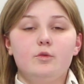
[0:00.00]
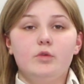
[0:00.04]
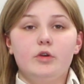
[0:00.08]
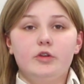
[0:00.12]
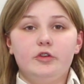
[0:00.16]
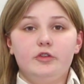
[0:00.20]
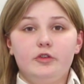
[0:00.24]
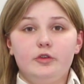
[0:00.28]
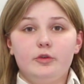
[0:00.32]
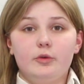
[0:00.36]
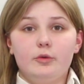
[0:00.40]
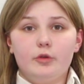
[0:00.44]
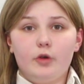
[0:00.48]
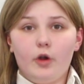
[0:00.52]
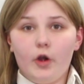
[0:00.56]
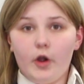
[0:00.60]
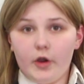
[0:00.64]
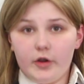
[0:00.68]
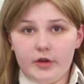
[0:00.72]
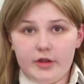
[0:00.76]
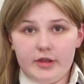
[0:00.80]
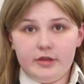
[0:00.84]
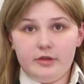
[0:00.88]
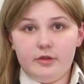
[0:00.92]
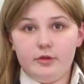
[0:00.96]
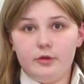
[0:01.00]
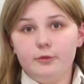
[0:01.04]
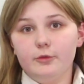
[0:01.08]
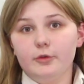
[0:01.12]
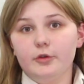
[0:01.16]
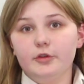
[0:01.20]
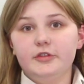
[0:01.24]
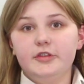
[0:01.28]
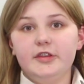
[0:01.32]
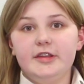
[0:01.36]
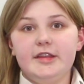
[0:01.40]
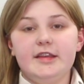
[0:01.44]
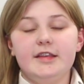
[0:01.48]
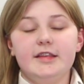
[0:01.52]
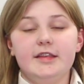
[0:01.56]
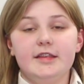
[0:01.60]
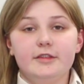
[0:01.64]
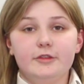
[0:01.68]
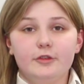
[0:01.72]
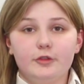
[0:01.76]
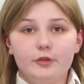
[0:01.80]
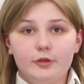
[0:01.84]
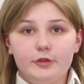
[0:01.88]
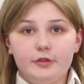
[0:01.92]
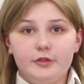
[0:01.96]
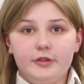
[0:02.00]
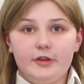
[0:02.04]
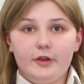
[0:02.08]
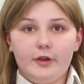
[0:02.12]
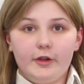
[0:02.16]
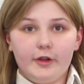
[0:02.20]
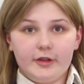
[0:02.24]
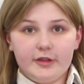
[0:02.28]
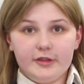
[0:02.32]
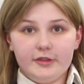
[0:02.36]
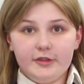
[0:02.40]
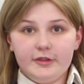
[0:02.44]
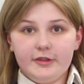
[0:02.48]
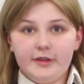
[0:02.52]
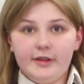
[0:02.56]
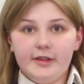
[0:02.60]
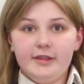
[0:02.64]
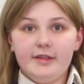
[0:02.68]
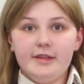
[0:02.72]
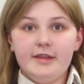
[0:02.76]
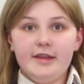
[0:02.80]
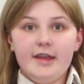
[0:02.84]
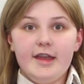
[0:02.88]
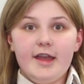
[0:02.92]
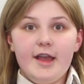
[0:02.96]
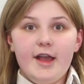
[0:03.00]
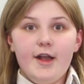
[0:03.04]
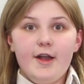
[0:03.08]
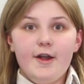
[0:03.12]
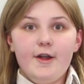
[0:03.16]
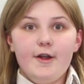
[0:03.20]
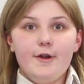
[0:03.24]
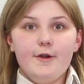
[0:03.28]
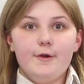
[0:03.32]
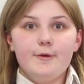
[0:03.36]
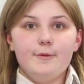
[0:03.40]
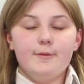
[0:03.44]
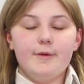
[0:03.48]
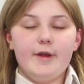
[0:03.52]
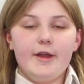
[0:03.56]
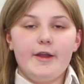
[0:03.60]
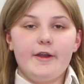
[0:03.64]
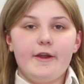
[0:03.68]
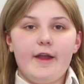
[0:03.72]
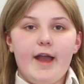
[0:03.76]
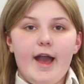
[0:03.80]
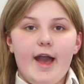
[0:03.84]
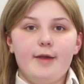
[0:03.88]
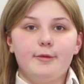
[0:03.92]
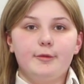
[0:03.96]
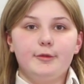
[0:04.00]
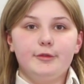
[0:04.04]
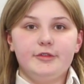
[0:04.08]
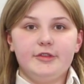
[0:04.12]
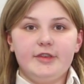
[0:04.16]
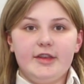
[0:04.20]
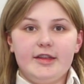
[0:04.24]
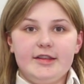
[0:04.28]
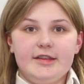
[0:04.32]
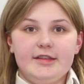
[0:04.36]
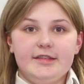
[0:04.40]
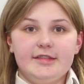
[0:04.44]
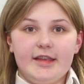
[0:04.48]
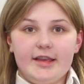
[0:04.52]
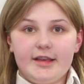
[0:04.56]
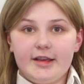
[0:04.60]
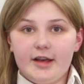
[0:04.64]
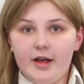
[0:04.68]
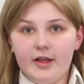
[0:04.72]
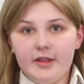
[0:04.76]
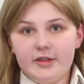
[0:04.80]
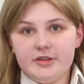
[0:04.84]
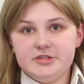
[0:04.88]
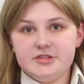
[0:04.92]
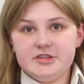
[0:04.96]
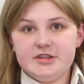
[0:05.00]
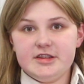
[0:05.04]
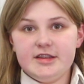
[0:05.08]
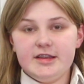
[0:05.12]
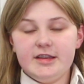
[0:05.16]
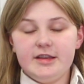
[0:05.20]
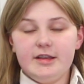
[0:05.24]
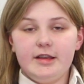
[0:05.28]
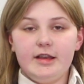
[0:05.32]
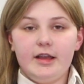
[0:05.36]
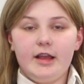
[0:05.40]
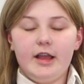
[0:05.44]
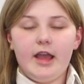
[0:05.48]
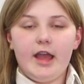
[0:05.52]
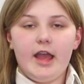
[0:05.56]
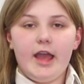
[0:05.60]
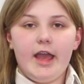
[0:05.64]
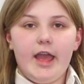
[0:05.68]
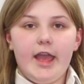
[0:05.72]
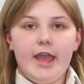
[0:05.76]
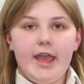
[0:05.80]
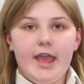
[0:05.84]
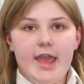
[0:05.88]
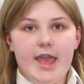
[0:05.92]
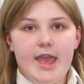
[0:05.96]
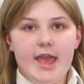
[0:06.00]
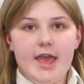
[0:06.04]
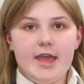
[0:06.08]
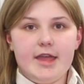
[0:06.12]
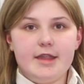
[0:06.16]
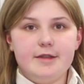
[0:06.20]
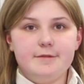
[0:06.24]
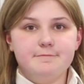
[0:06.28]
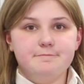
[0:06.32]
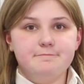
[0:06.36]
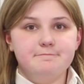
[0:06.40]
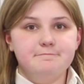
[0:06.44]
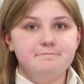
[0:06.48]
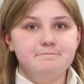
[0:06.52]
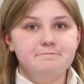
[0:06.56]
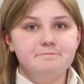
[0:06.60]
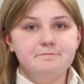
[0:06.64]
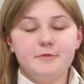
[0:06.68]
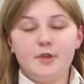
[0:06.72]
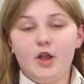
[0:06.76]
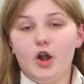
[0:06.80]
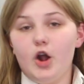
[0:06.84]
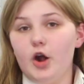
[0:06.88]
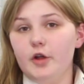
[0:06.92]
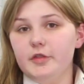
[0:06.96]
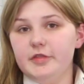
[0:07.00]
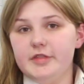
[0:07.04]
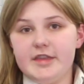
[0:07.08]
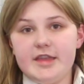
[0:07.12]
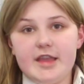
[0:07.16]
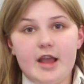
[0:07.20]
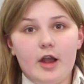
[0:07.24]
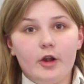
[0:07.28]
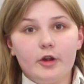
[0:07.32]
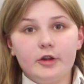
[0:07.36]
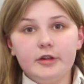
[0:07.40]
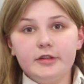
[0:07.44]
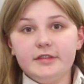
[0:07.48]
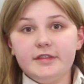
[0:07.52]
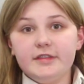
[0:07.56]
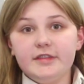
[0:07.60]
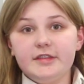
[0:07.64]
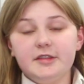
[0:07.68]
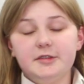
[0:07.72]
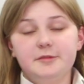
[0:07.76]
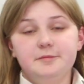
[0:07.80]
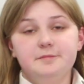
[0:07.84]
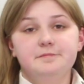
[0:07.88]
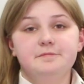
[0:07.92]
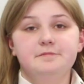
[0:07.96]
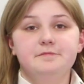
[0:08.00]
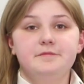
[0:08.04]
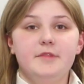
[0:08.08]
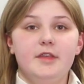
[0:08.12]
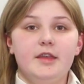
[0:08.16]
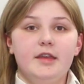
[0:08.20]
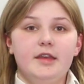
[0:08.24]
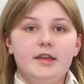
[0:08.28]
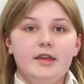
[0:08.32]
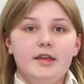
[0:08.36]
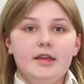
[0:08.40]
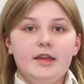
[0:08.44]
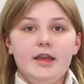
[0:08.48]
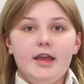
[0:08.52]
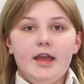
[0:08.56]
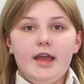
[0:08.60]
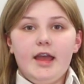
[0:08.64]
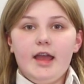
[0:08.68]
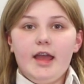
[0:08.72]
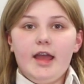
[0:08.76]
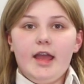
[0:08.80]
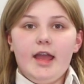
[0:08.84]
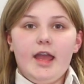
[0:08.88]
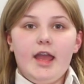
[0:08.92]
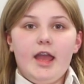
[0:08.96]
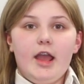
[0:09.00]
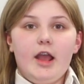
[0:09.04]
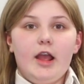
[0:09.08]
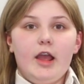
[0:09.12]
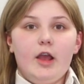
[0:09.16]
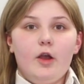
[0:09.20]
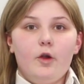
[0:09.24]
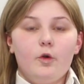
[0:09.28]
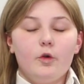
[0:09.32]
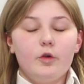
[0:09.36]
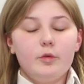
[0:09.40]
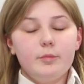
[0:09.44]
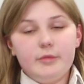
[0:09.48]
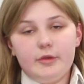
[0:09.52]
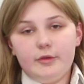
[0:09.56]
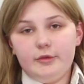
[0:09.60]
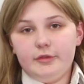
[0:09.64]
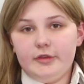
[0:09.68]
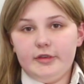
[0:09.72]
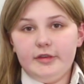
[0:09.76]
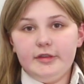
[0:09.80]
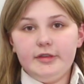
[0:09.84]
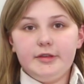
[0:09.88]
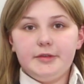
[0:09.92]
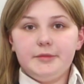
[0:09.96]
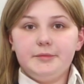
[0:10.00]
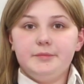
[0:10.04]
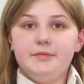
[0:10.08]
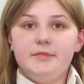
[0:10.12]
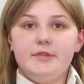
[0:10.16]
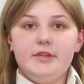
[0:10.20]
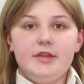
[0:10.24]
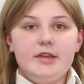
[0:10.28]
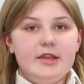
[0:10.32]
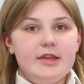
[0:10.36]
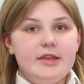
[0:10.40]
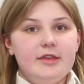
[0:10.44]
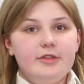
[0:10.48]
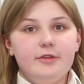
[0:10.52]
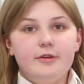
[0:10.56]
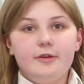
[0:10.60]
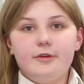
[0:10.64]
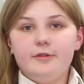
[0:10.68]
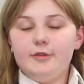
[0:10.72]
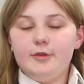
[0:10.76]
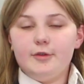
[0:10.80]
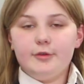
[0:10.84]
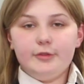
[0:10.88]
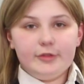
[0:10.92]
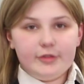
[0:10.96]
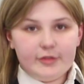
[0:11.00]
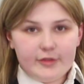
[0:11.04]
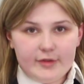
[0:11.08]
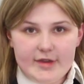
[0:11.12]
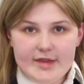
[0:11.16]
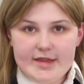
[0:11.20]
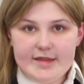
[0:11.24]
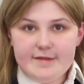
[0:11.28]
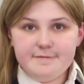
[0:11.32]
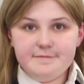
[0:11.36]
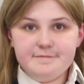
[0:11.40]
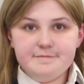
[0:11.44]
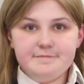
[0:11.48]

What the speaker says: want to go to Harding University in Searcy, Arkansas, where I will study psychology and the arts or music, either of those three.